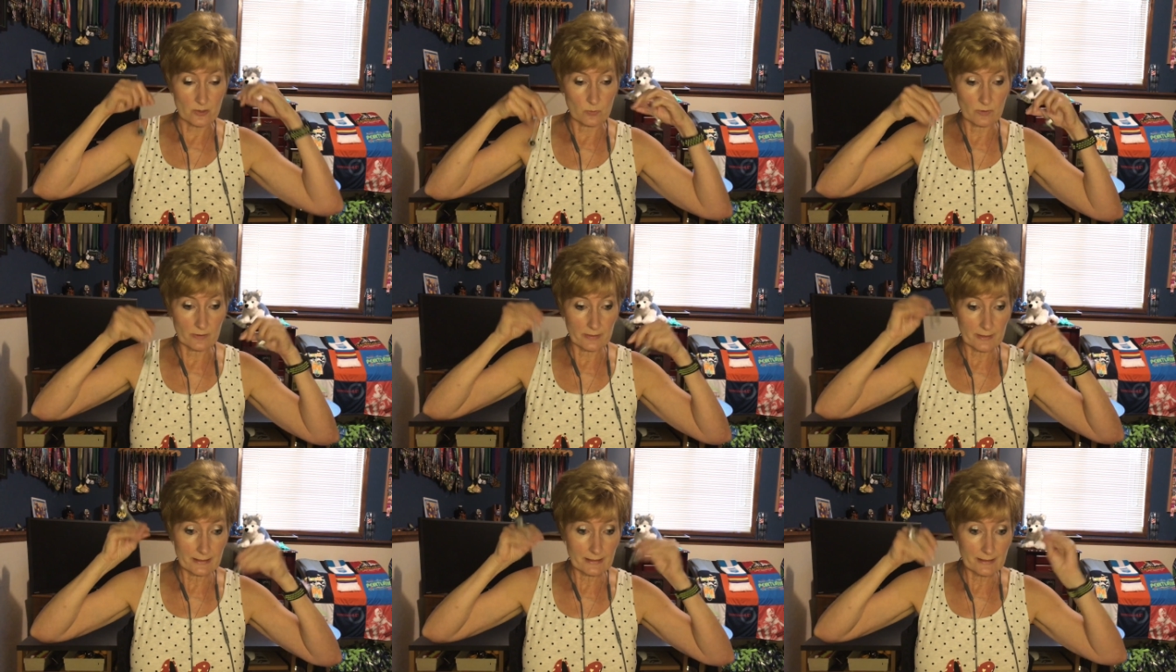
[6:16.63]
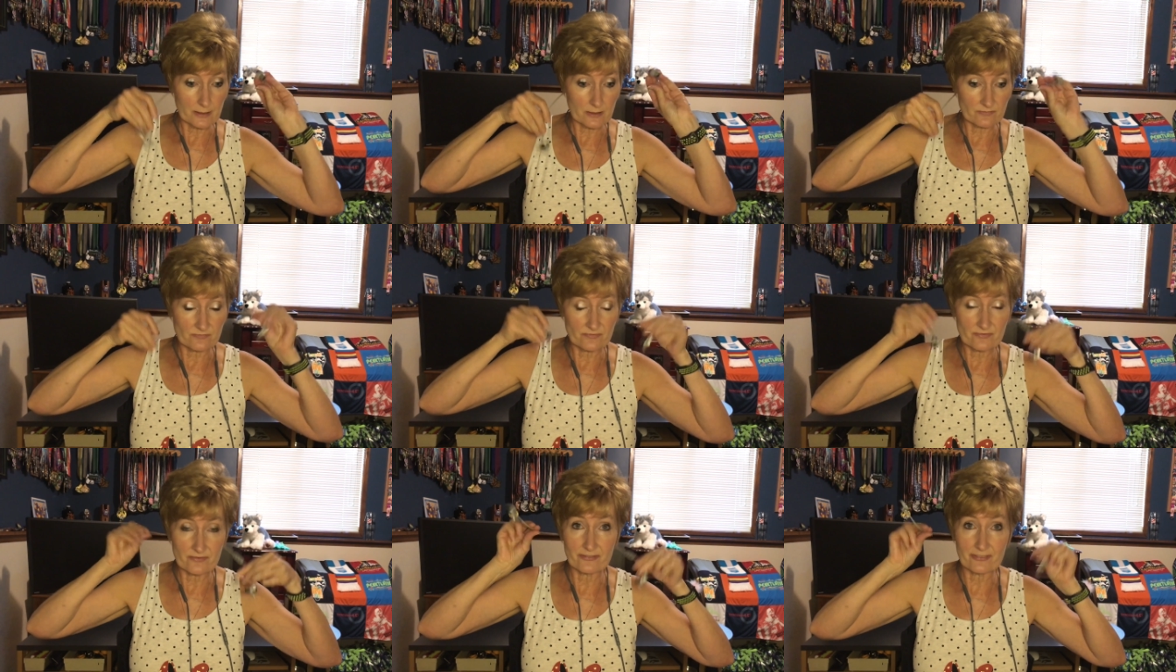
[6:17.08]
Well, then
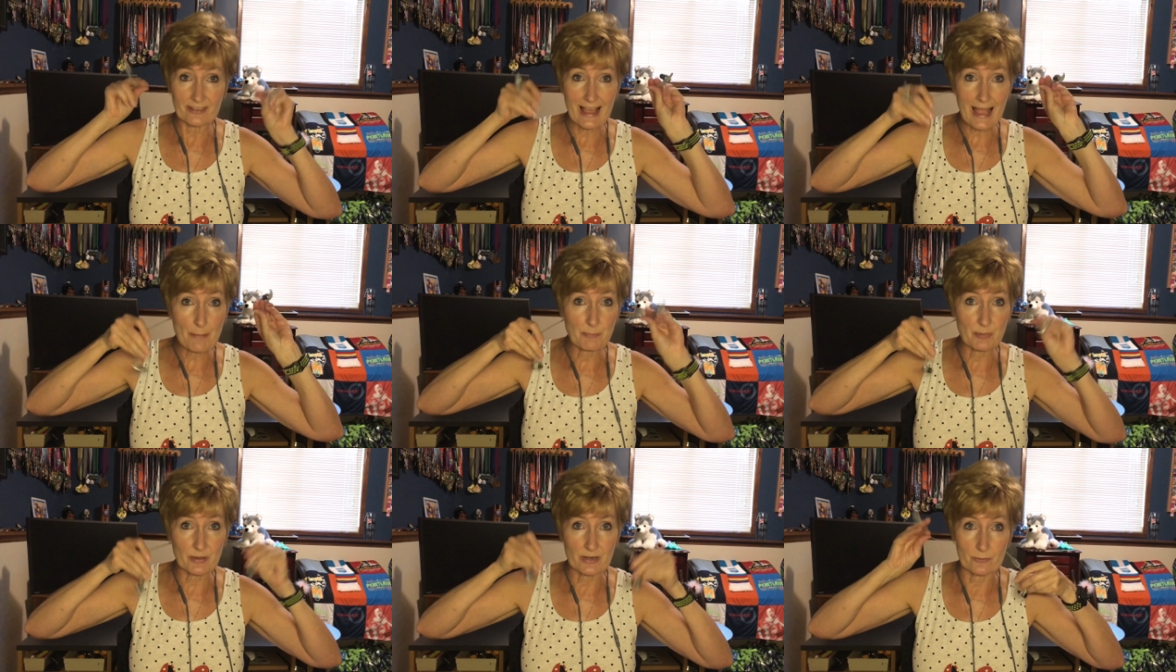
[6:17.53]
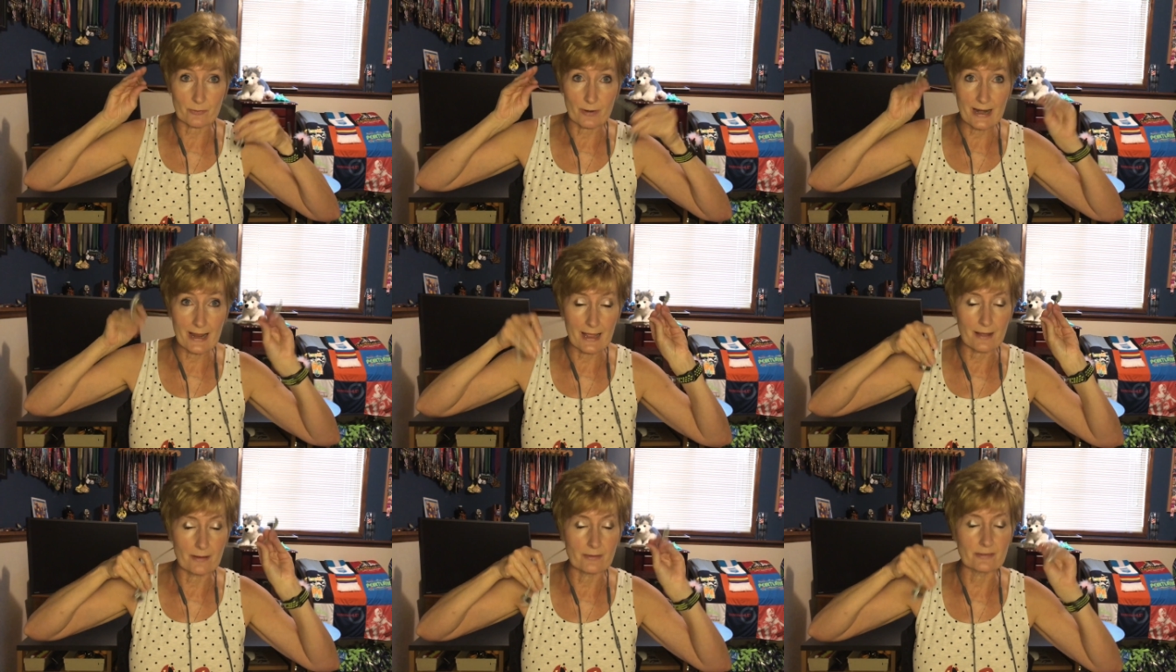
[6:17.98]
they're flapping
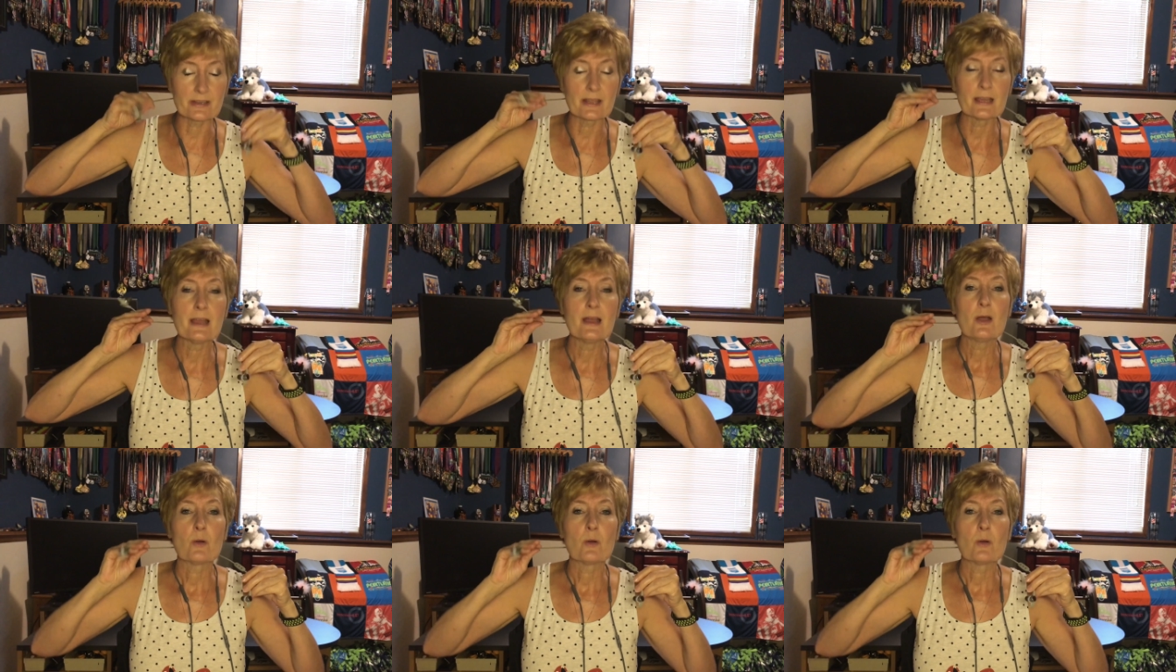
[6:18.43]
around